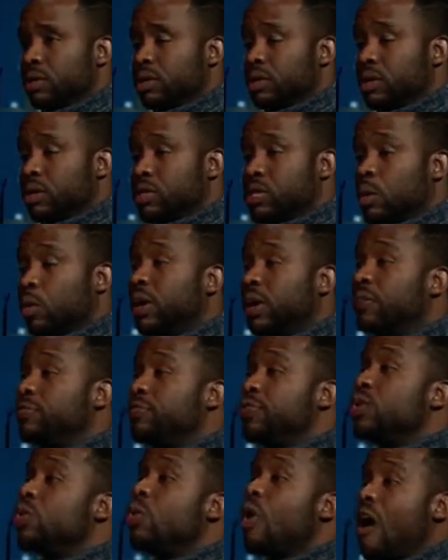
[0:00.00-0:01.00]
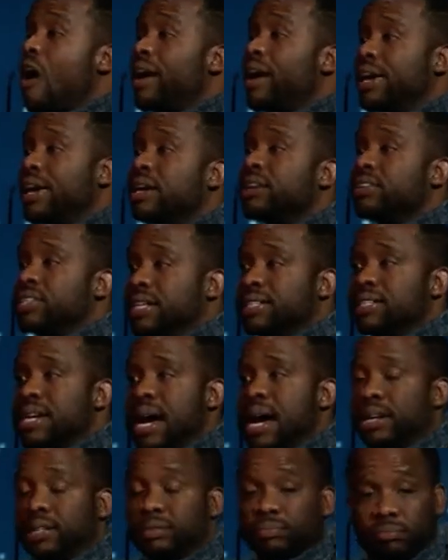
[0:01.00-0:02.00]
So if you are here
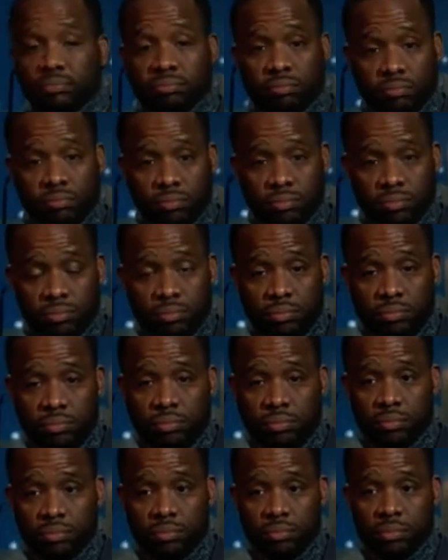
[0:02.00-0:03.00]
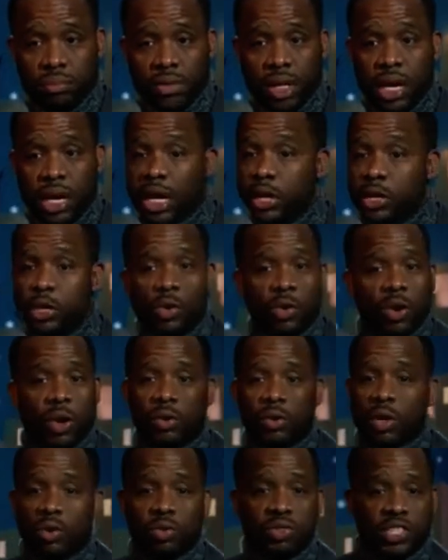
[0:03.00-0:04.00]
tonight and you don't
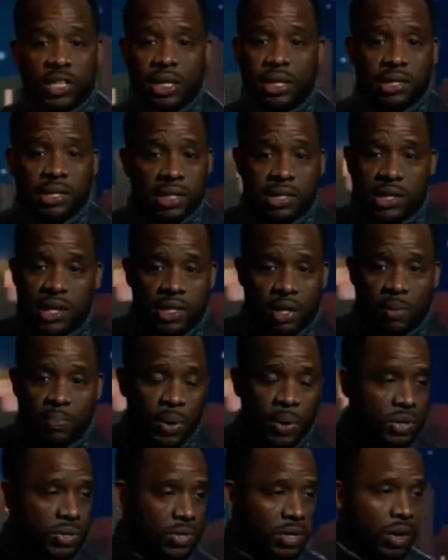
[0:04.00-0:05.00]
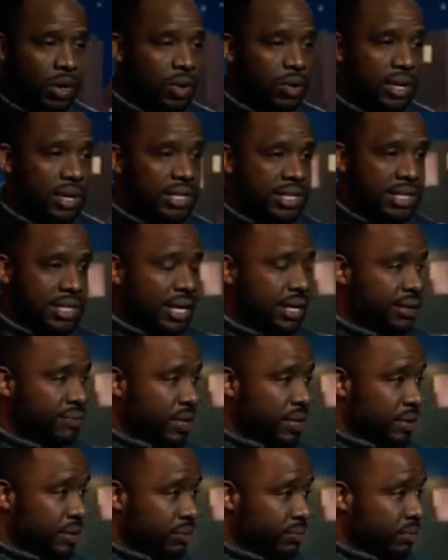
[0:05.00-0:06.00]
know Jesus as your personal Lord and
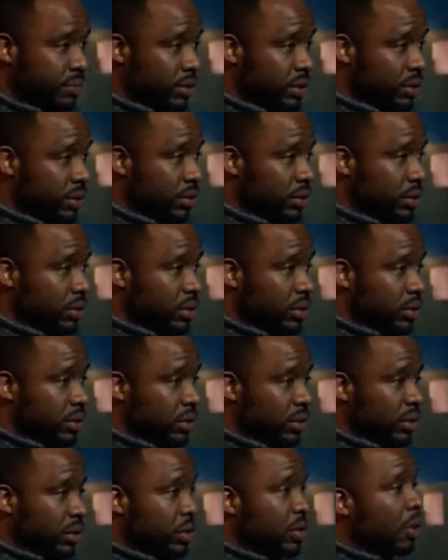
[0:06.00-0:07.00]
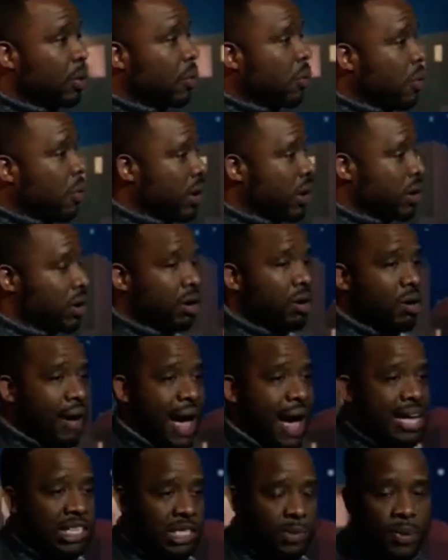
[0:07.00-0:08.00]
Savior, your world
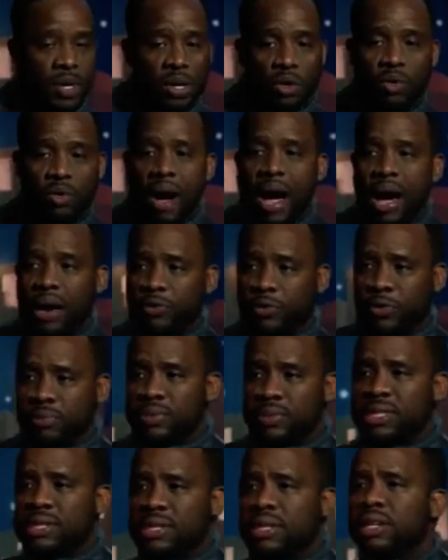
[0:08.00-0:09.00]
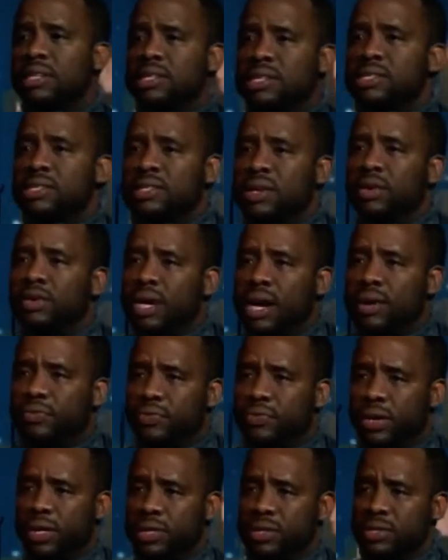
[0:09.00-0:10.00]
has been rocked from center to
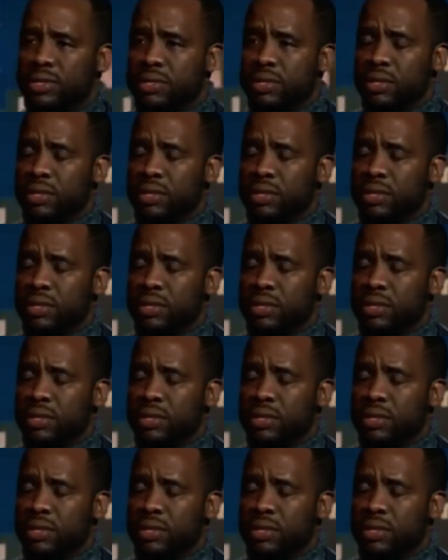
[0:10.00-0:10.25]
circumference